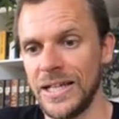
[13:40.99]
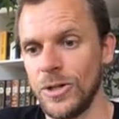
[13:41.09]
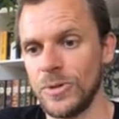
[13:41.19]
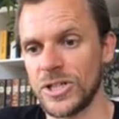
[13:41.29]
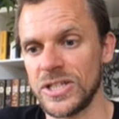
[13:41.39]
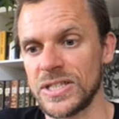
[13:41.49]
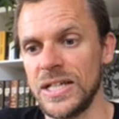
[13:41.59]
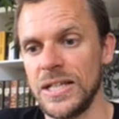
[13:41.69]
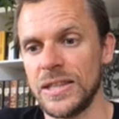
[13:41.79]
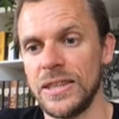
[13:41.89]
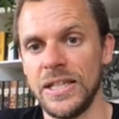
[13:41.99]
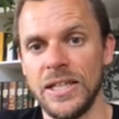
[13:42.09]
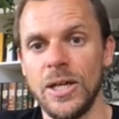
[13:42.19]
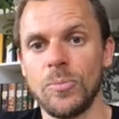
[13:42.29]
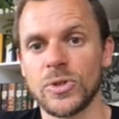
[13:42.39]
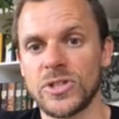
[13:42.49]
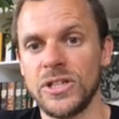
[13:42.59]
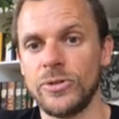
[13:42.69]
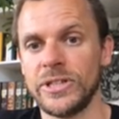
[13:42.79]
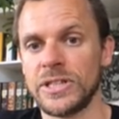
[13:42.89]
which is the
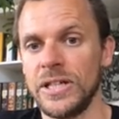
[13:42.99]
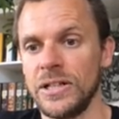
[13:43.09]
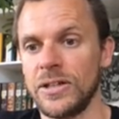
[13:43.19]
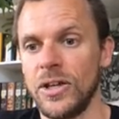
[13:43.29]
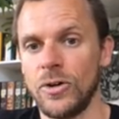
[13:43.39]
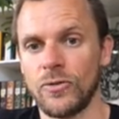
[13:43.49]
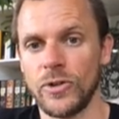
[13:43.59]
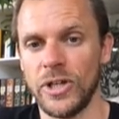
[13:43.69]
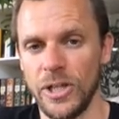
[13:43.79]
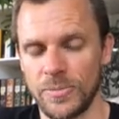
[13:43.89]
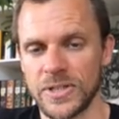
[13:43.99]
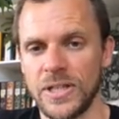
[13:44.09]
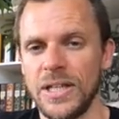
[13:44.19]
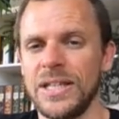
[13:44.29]
posterior tilt of your hips.